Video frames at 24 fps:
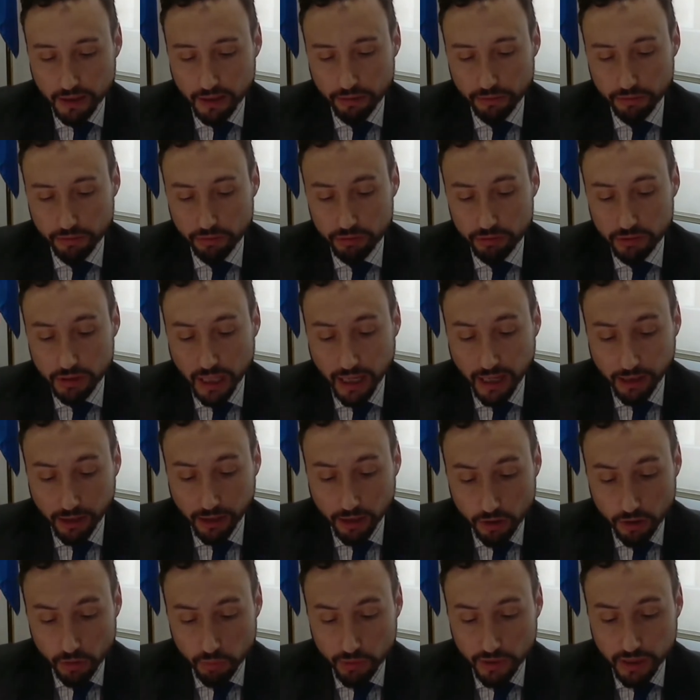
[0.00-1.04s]
Through
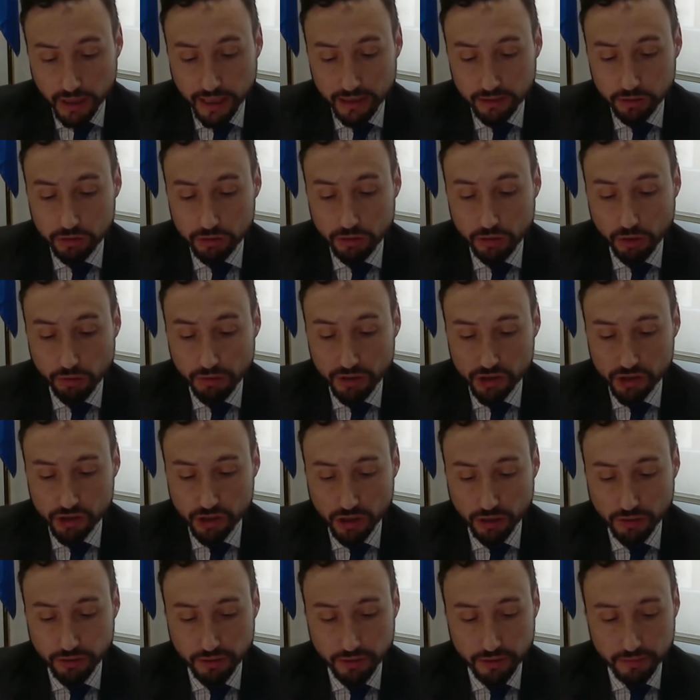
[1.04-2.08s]
dialogue, we get to know each
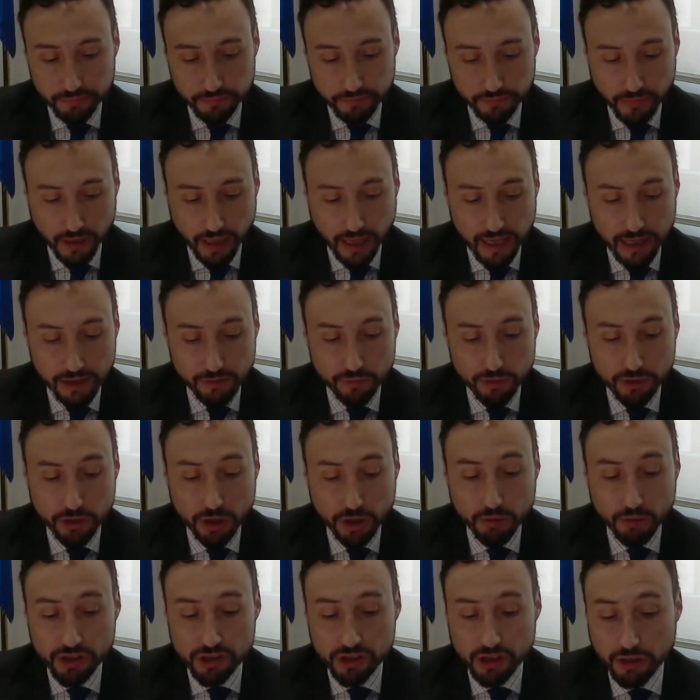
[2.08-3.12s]
other. And if we
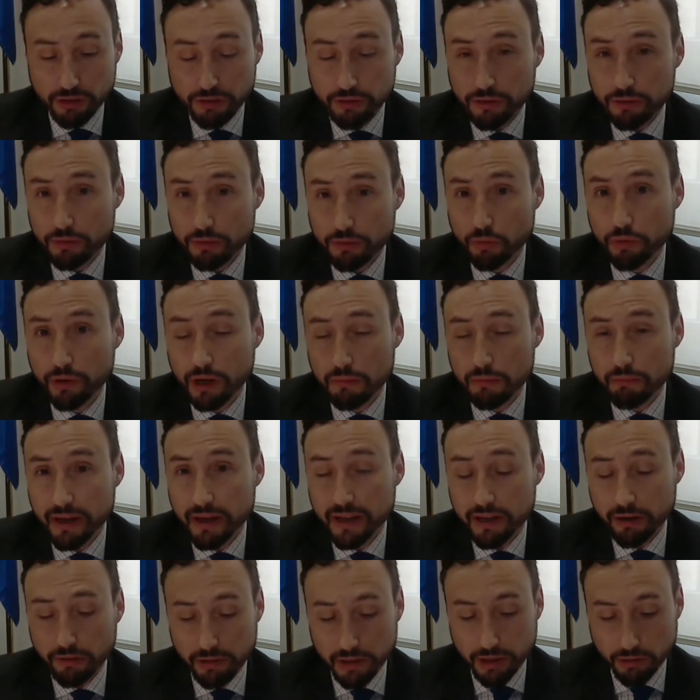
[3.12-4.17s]
know each other, we are
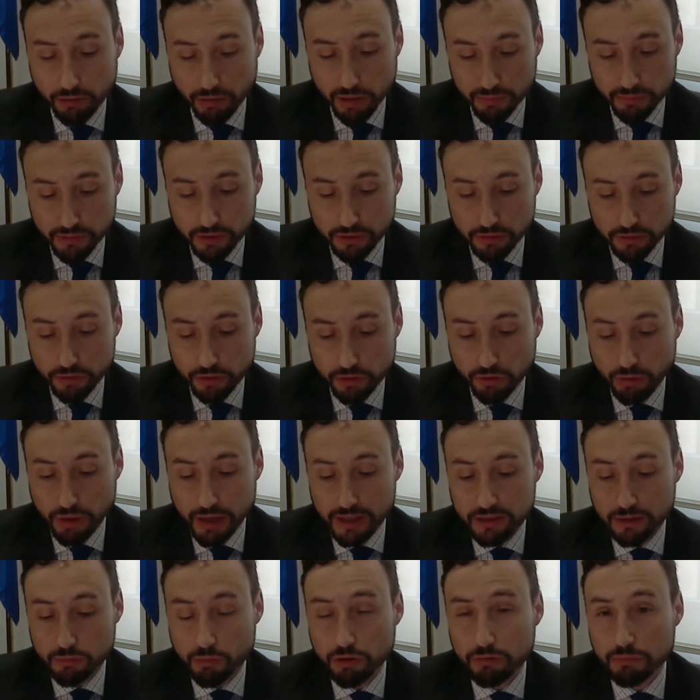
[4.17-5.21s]
better equipped to
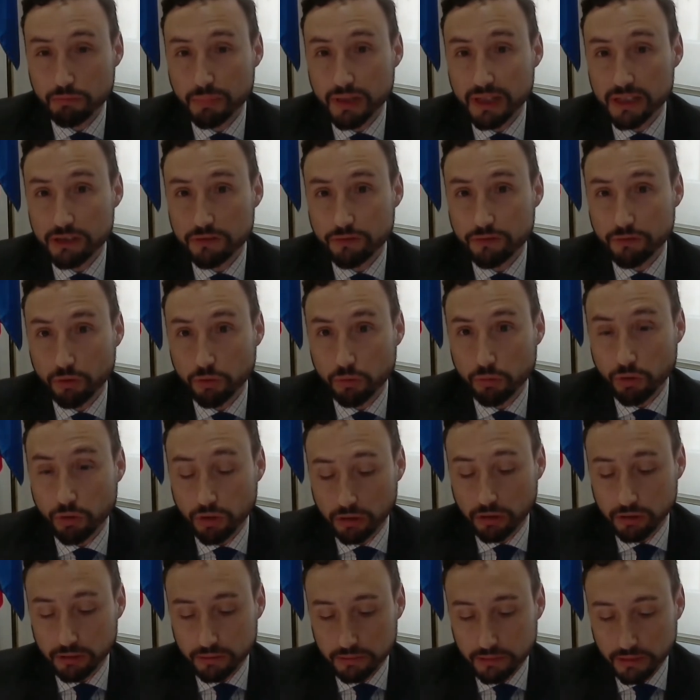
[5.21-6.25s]
create a more peaceful
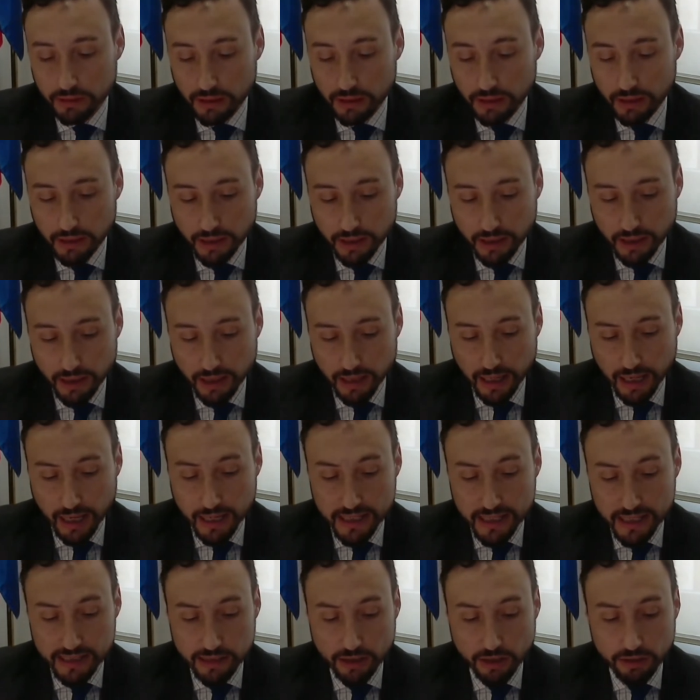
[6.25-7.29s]
world. And
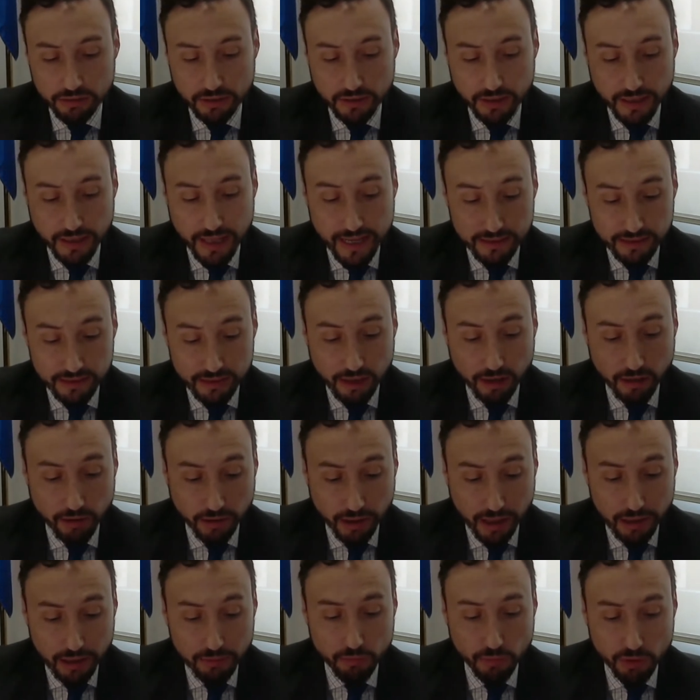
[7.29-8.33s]
it's not that our
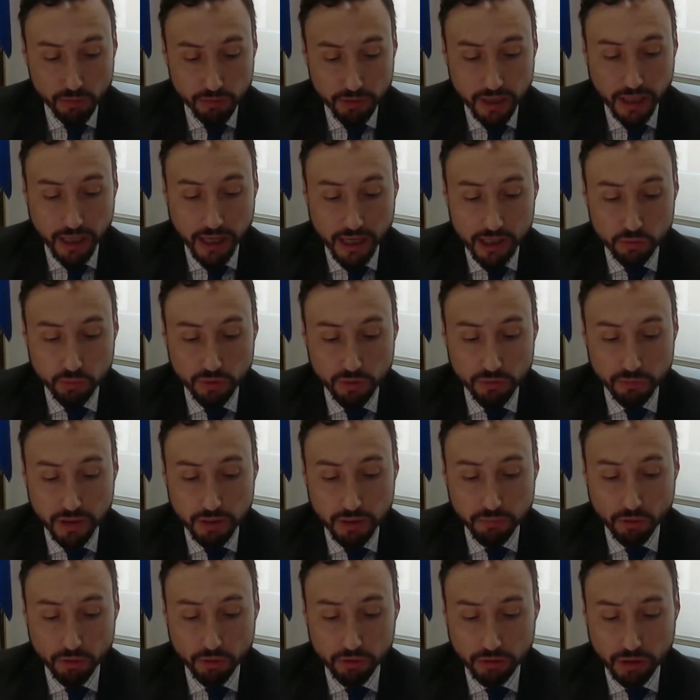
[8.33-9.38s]
aim when we engage with
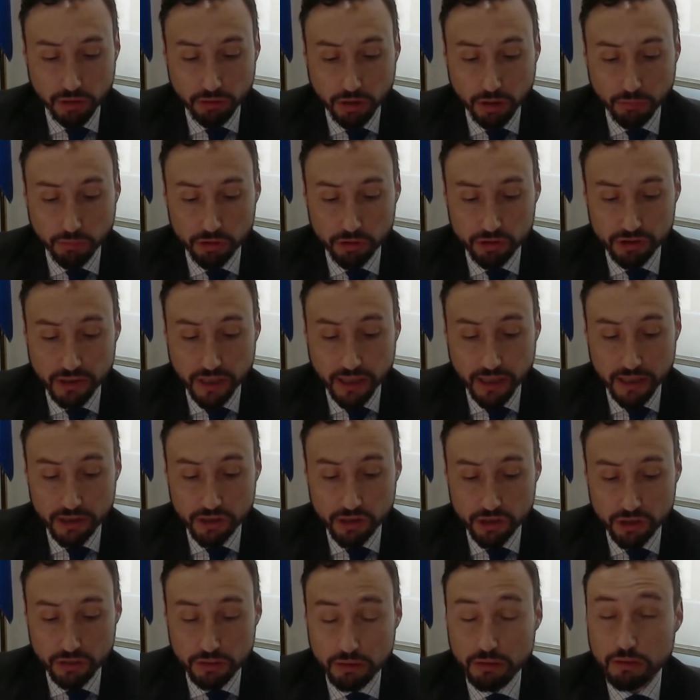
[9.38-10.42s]
people on a global
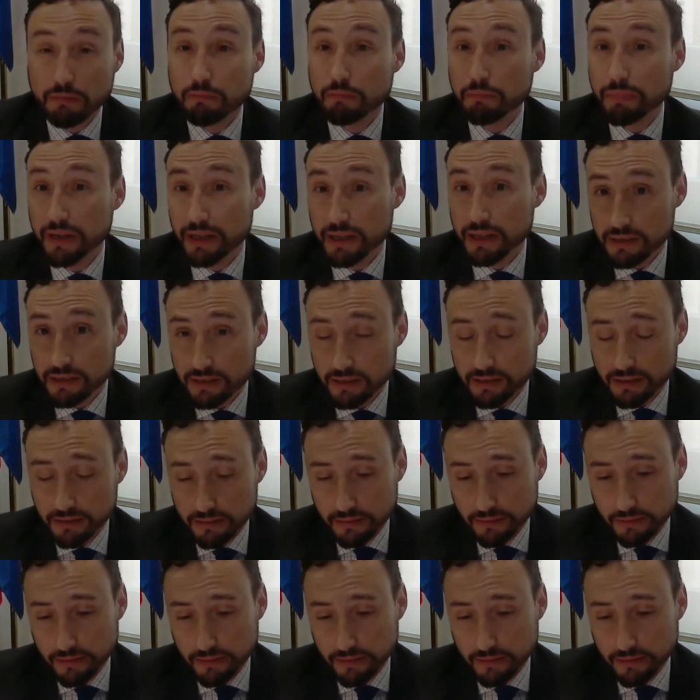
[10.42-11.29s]
stage, peace.